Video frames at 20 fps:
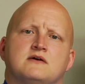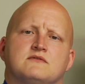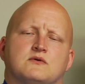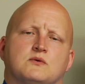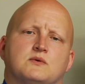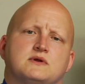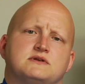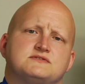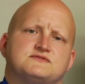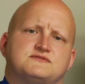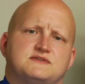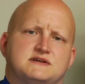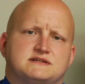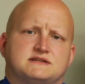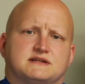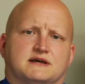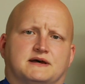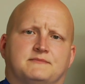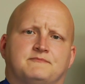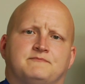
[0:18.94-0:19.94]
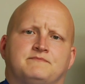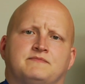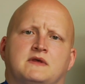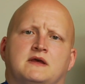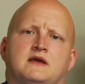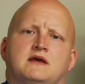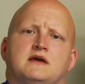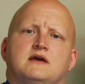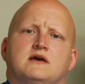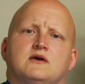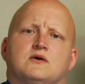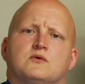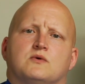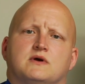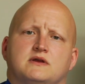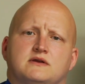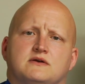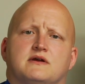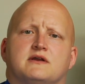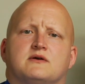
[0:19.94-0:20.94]
For Windows Vista,
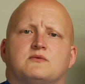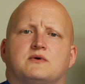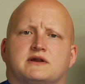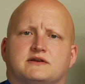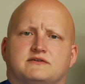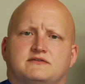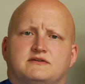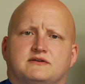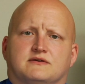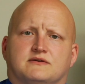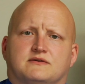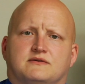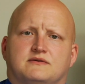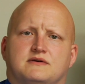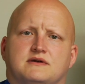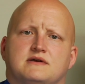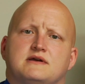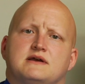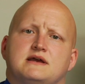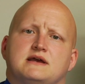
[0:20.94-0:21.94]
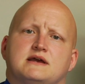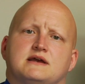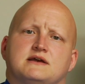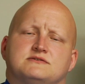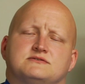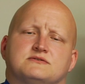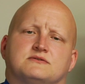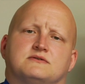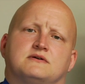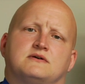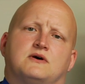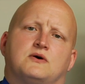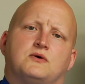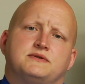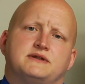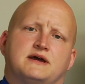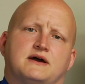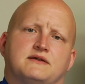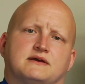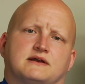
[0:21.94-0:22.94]
what you're going to want to do is you'll
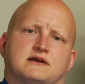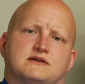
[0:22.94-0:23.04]
hold down the